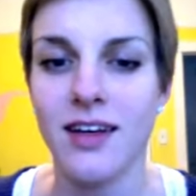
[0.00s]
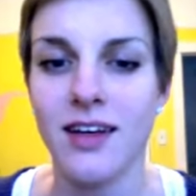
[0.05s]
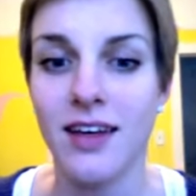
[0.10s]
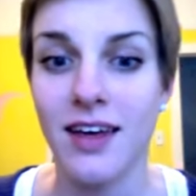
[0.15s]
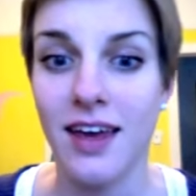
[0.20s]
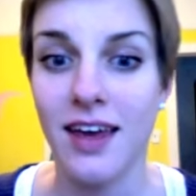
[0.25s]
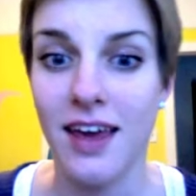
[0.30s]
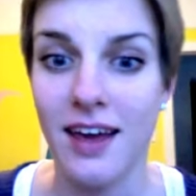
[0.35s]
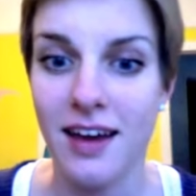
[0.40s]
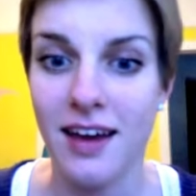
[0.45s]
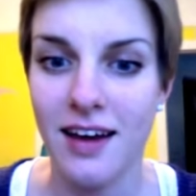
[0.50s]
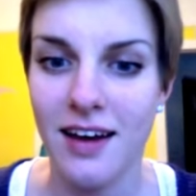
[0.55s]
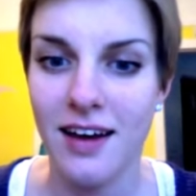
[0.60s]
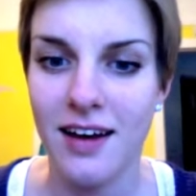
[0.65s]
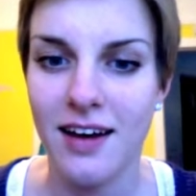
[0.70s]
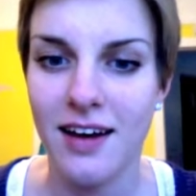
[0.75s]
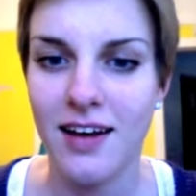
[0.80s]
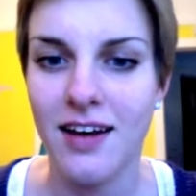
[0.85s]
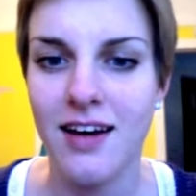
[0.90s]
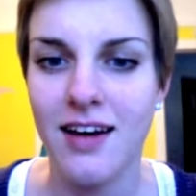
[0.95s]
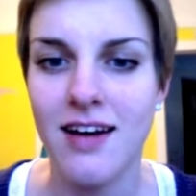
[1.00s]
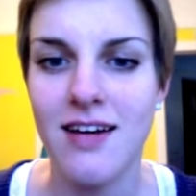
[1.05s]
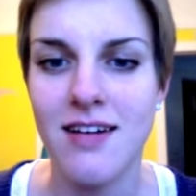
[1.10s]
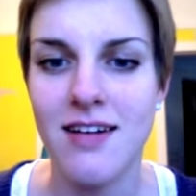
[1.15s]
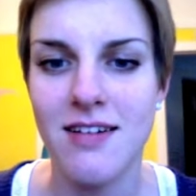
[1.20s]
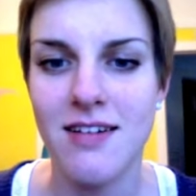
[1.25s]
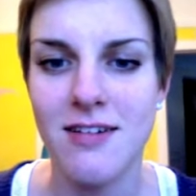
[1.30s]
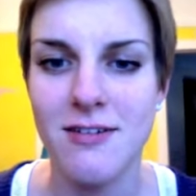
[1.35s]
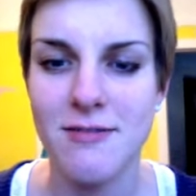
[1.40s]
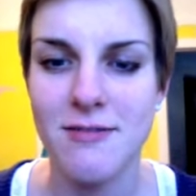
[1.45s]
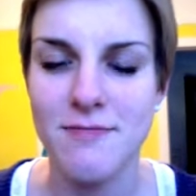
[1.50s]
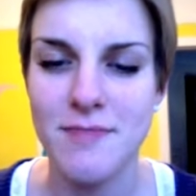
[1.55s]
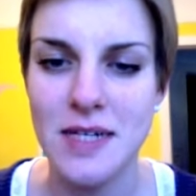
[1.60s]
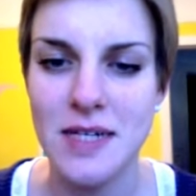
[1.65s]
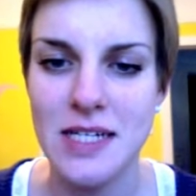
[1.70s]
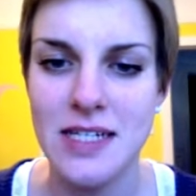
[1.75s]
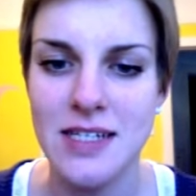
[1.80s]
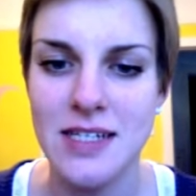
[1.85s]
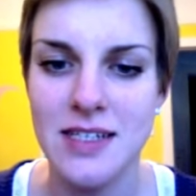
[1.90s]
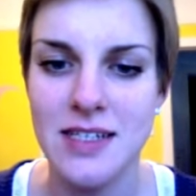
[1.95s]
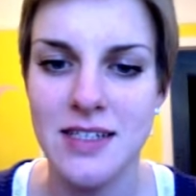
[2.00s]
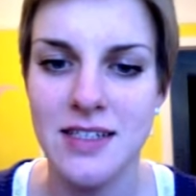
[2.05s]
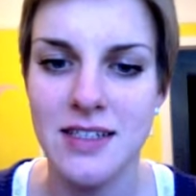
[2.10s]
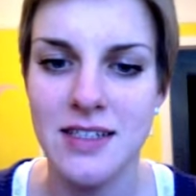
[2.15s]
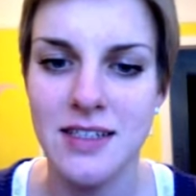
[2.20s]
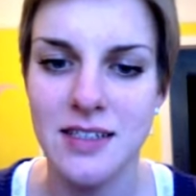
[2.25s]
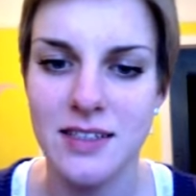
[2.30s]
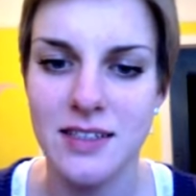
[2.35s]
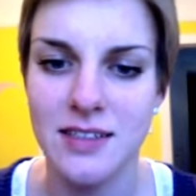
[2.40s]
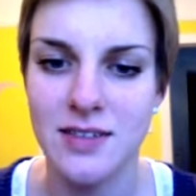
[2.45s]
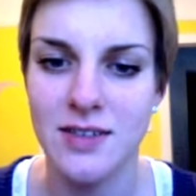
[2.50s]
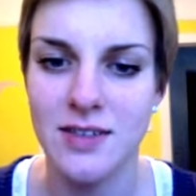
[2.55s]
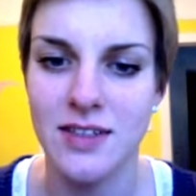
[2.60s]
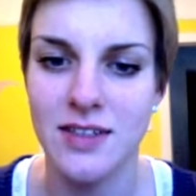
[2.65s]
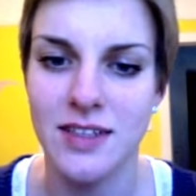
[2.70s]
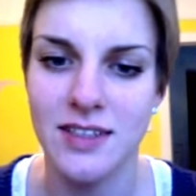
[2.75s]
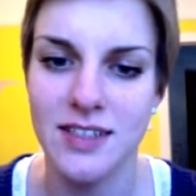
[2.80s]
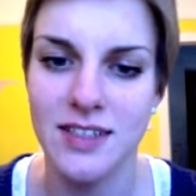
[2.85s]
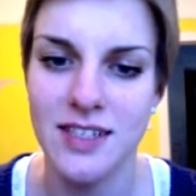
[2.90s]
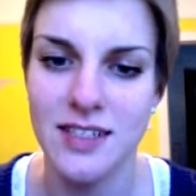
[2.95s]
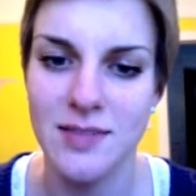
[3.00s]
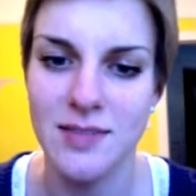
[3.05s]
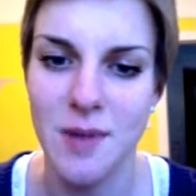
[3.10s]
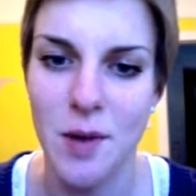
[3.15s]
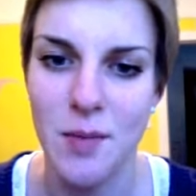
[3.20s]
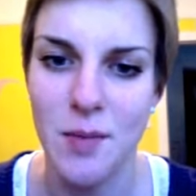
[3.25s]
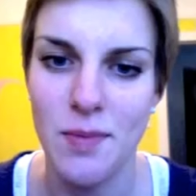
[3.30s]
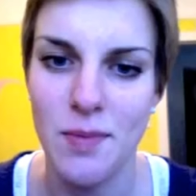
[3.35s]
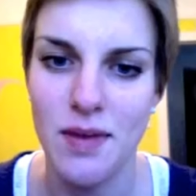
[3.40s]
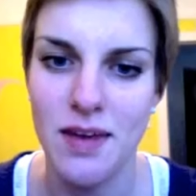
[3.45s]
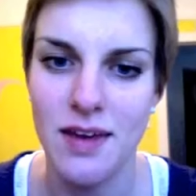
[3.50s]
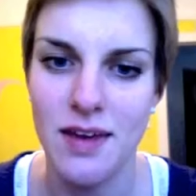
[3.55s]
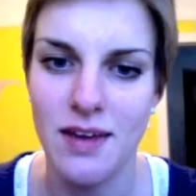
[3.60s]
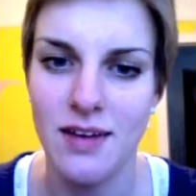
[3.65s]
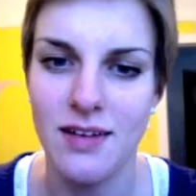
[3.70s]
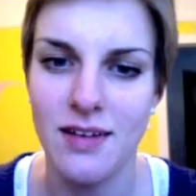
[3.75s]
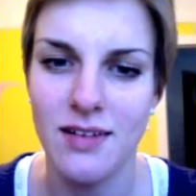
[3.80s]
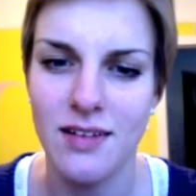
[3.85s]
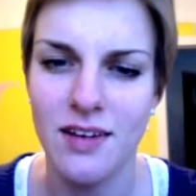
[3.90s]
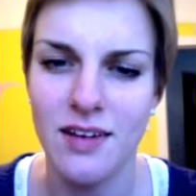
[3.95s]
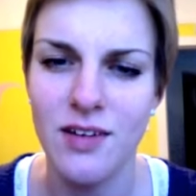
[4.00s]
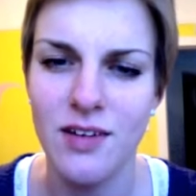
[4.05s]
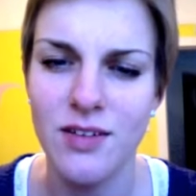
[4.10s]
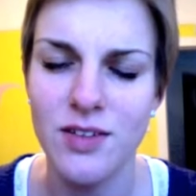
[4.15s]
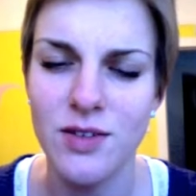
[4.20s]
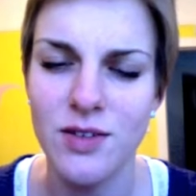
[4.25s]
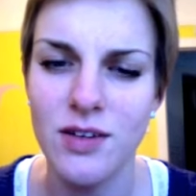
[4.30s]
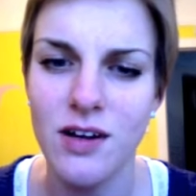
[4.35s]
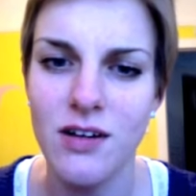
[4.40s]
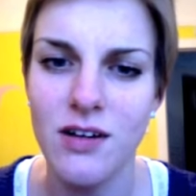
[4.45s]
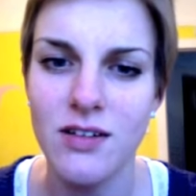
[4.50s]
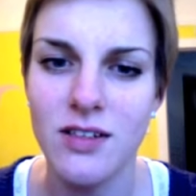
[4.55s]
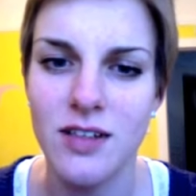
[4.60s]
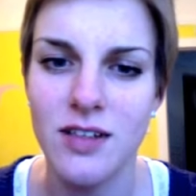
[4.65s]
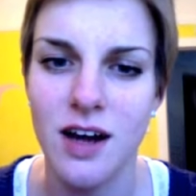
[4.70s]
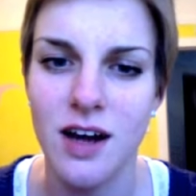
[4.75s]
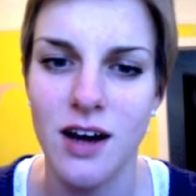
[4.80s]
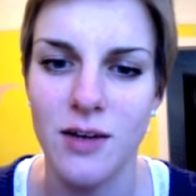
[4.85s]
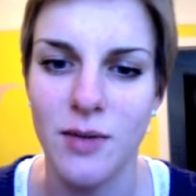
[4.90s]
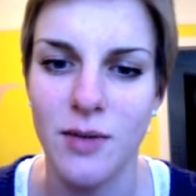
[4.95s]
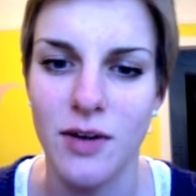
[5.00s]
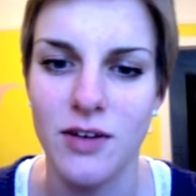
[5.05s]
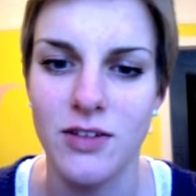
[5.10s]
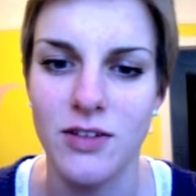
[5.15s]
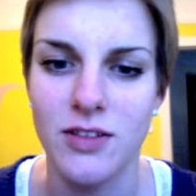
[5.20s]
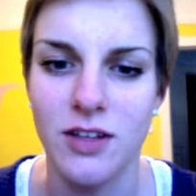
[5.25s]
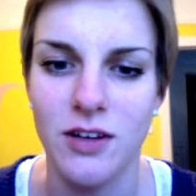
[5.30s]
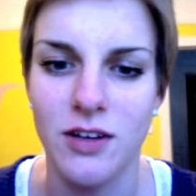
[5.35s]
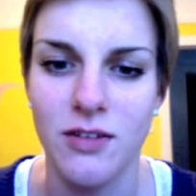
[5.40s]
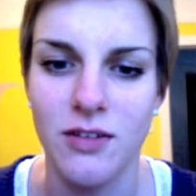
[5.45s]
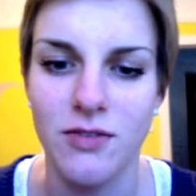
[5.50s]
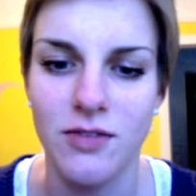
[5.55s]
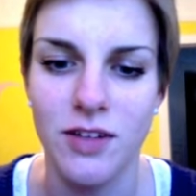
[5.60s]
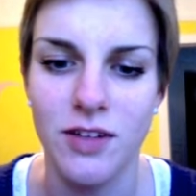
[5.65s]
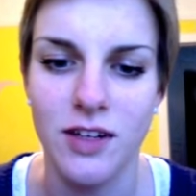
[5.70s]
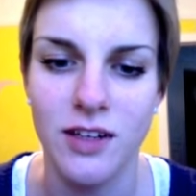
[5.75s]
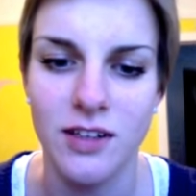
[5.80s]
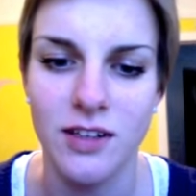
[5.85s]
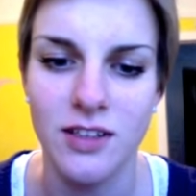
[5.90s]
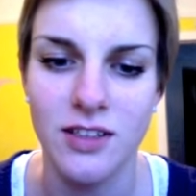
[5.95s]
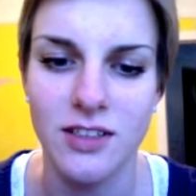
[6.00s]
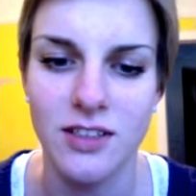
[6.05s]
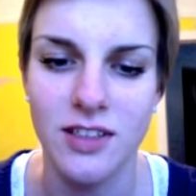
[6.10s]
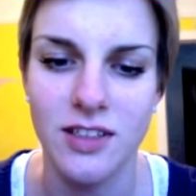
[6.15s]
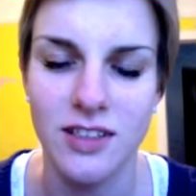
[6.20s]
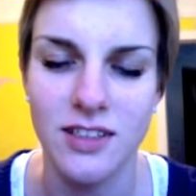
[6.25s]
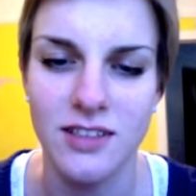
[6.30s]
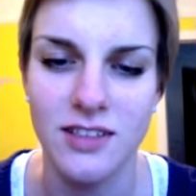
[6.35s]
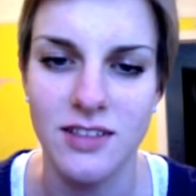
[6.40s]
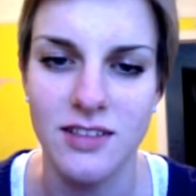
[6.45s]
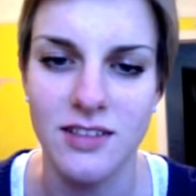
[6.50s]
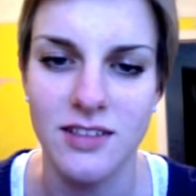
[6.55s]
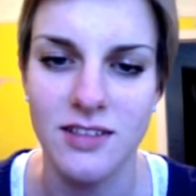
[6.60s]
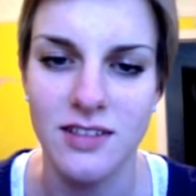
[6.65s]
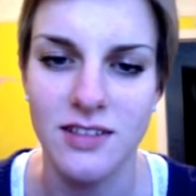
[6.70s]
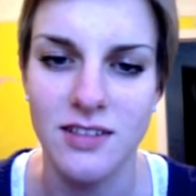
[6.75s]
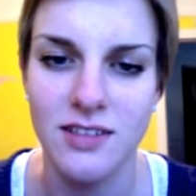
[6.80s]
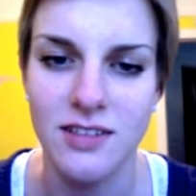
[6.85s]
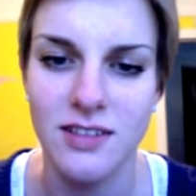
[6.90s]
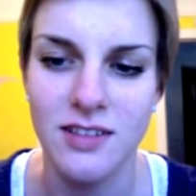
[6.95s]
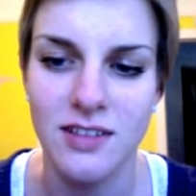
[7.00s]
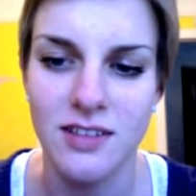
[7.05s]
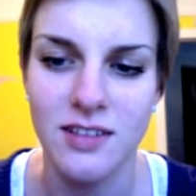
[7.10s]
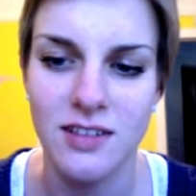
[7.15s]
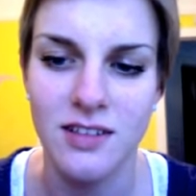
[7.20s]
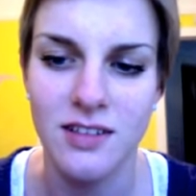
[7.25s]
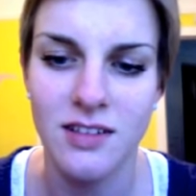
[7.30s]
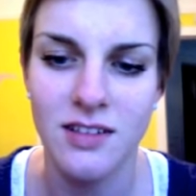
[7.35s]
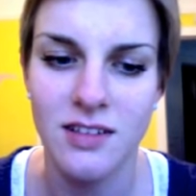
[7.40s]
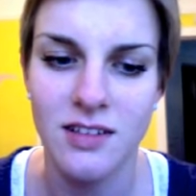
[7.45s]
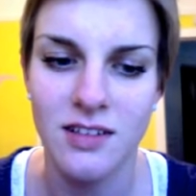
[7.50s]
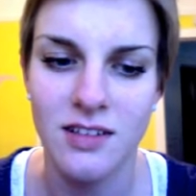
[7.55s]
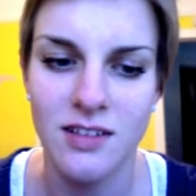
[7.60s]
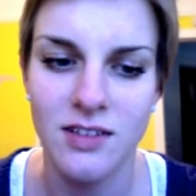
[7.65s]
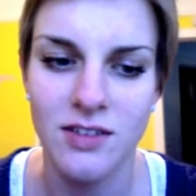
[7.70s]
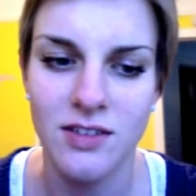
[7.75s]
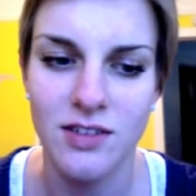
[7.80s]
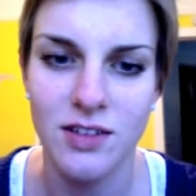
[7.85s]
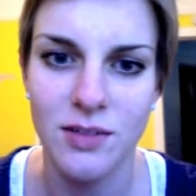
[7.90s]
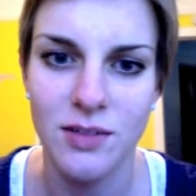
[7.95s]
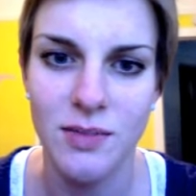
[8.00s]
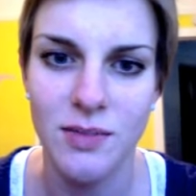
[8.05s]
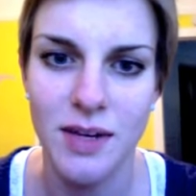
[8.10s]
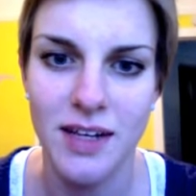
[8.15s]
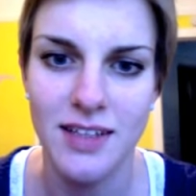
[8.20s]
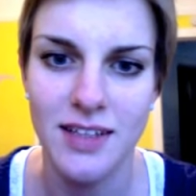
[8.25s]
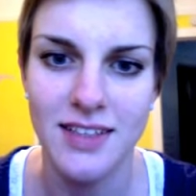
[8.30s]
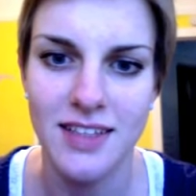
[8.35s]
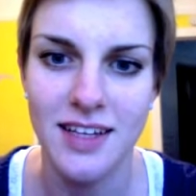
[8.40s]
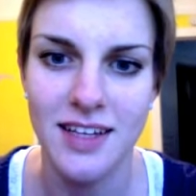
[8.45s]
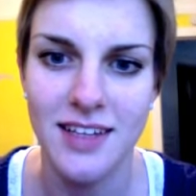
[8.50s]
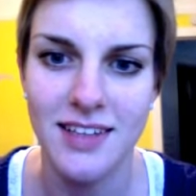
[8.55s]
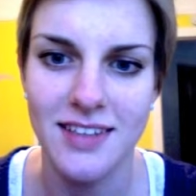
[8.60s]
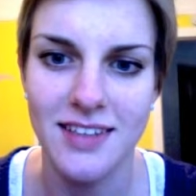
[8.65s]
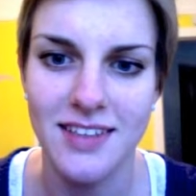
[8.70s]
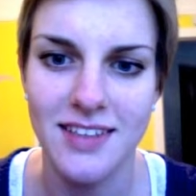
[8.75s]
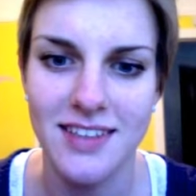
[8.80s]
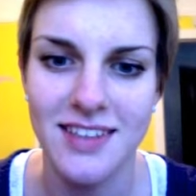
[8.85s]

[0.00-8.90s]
Yeah, um, what else is about me? You know, it's really hard to talk about yourself. Like, it just doesn't really make sense.